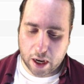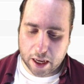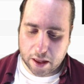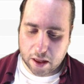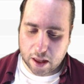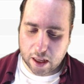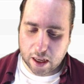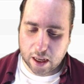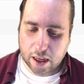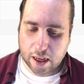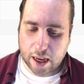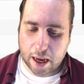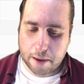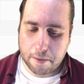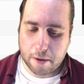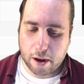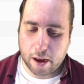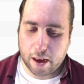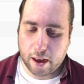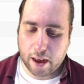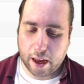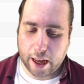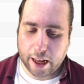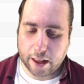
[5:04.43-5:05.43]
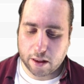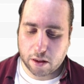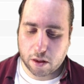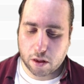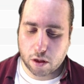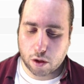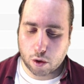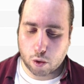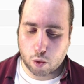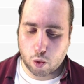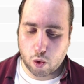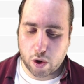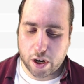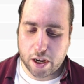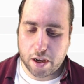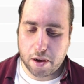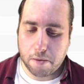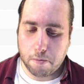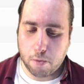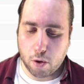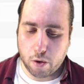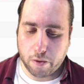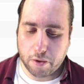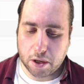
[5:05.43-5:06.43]
I think I'm at three
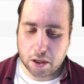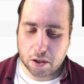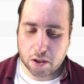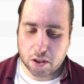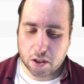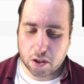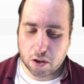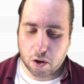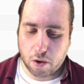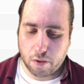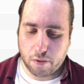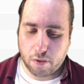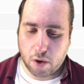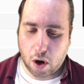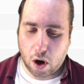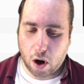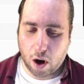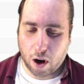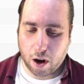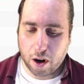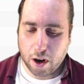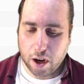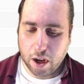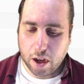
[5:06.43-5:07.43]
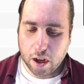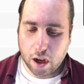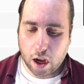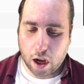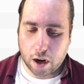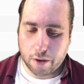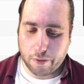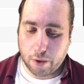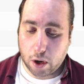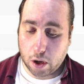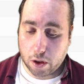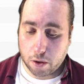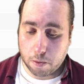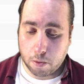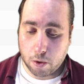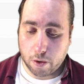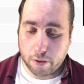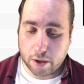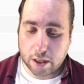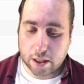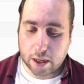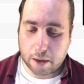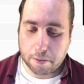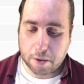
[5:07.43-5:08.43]
movies so far out of all the
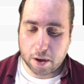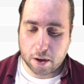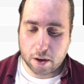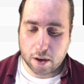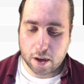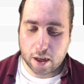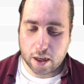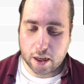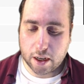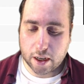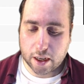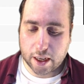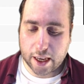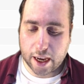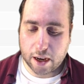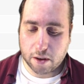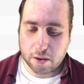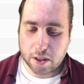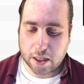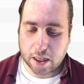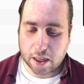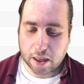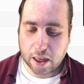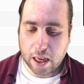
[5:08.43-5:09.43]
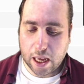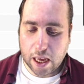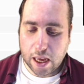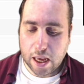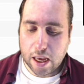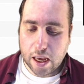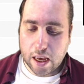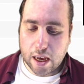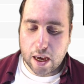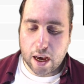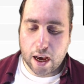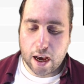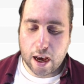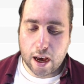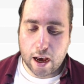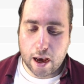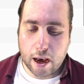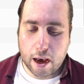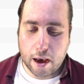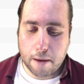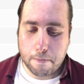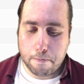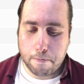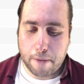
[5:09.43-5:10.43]
movies I've been counting.
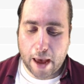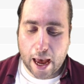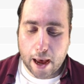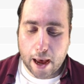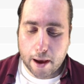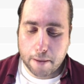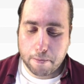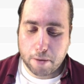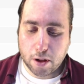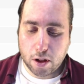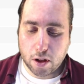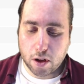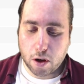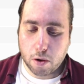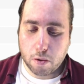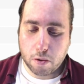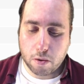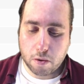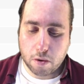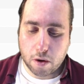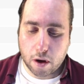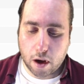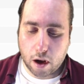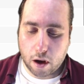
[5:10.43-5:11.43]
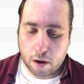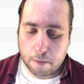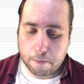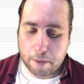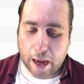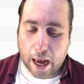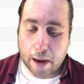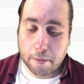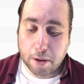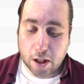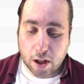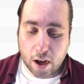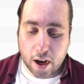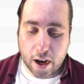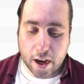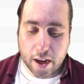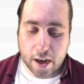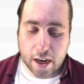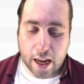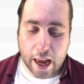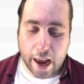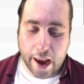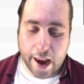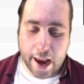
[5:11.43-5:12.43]

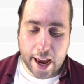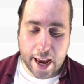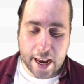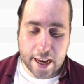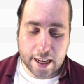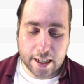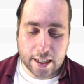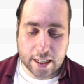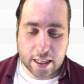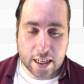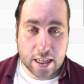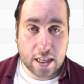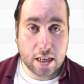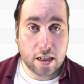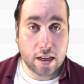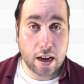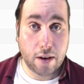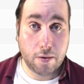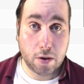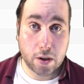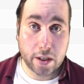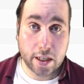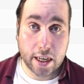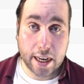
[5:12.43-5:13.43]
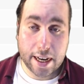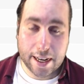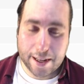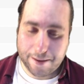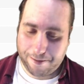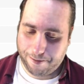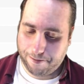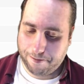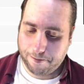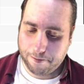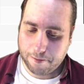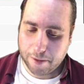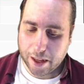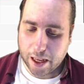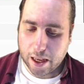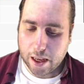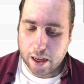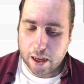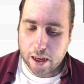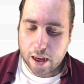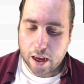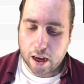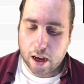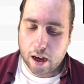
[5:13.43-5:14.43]
Babylon AD, never saw it.
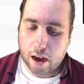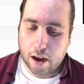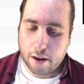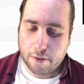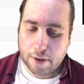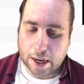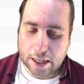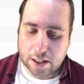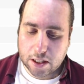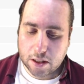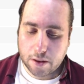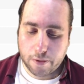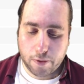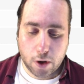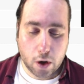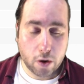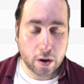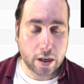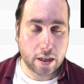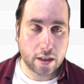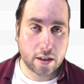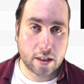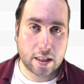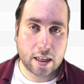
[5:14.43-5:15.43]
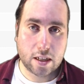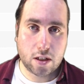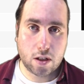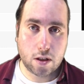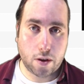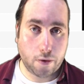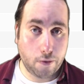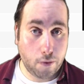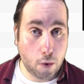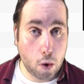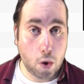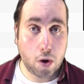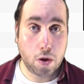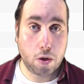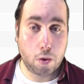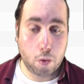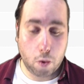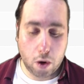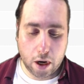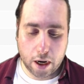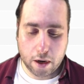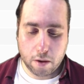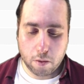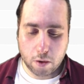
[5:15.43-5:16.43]
Fast and the Furious, that's the fourth
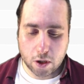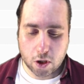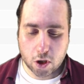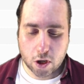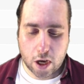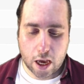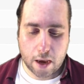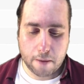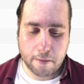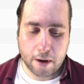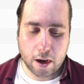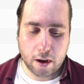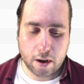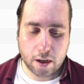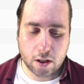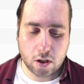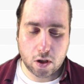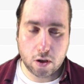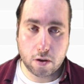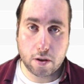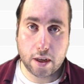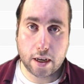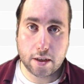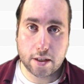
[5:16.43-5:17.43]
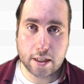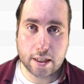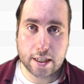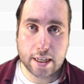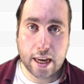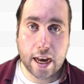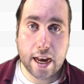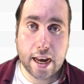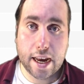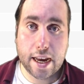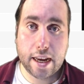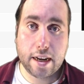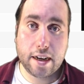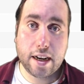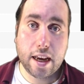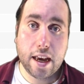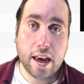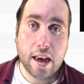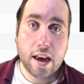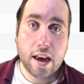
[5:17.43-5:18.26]
one, which came out in 2009.